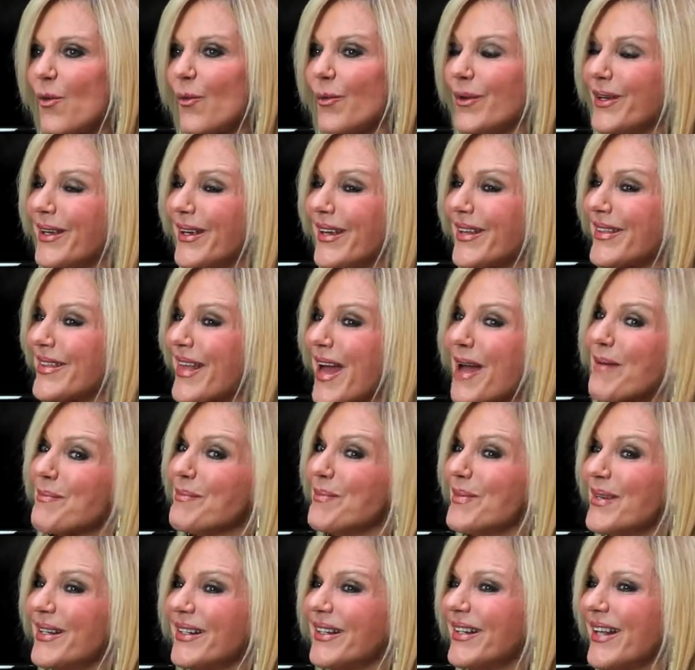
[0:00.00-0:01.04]
we get that
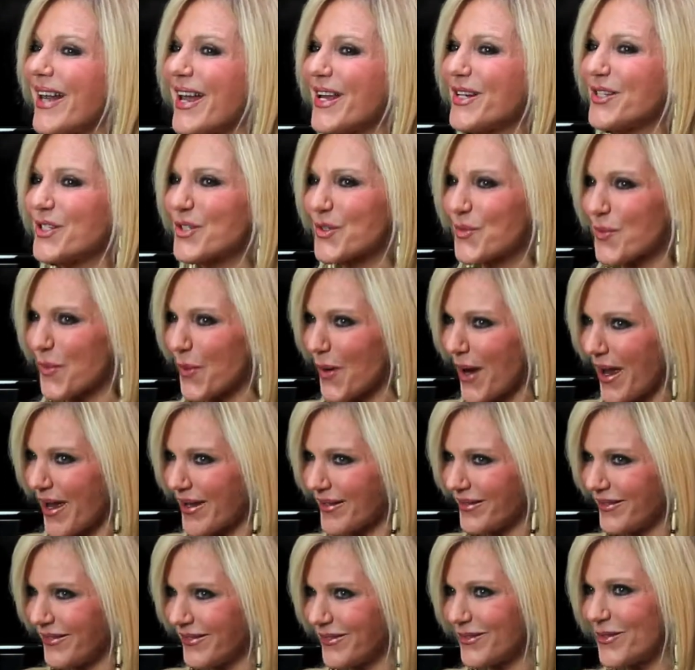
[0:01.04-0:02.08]
middle-age
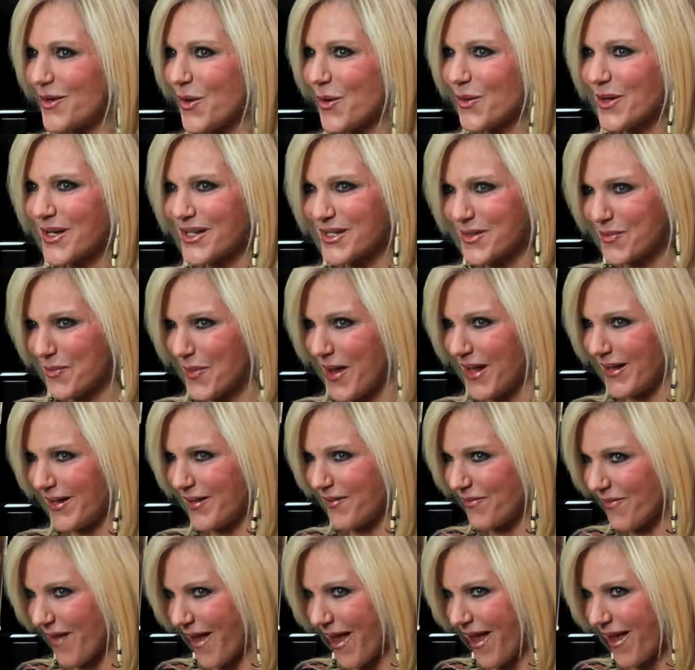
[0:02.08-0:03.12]
spread known as
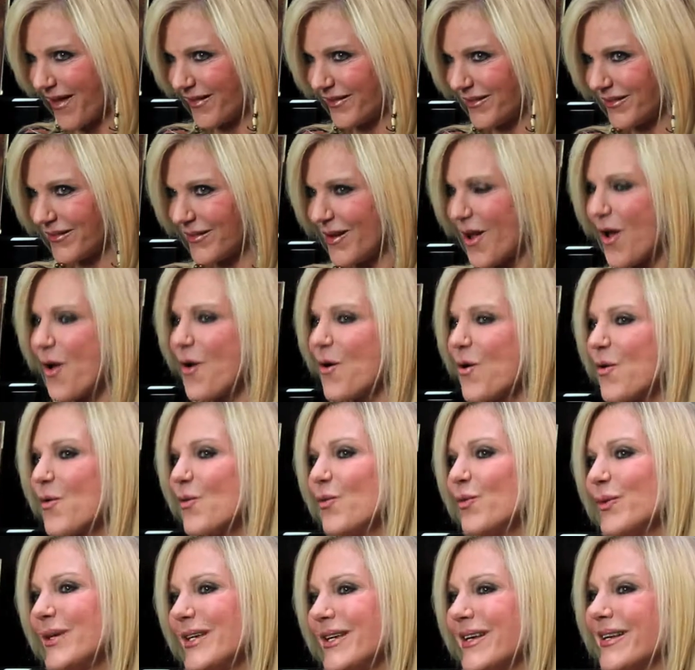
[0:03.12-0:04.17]
belly fat.
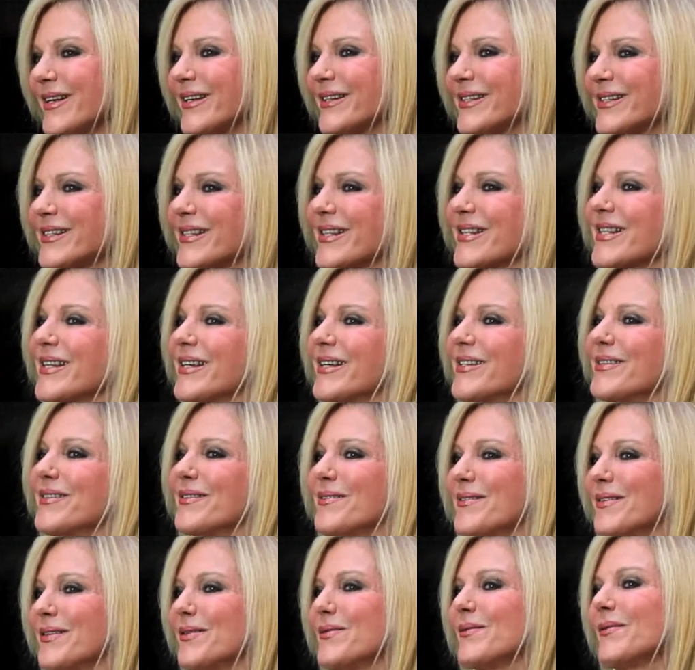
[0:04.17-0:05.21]
We get
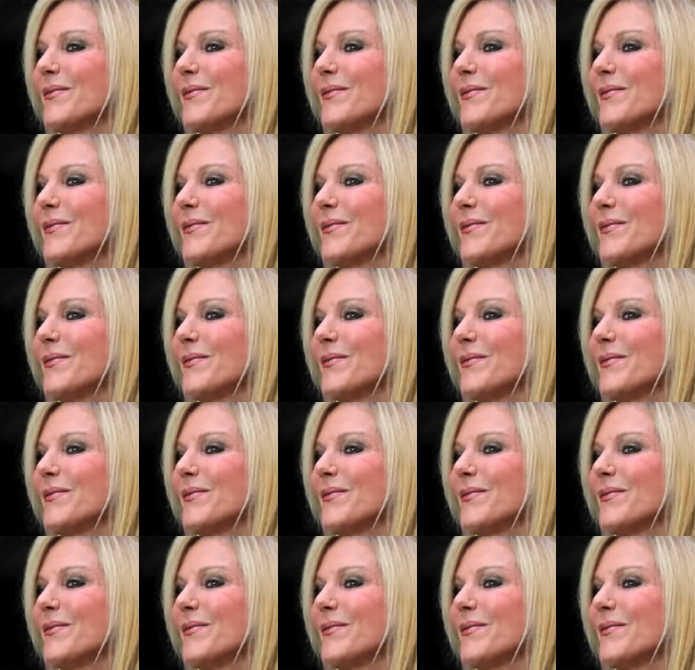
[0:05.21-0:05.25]
the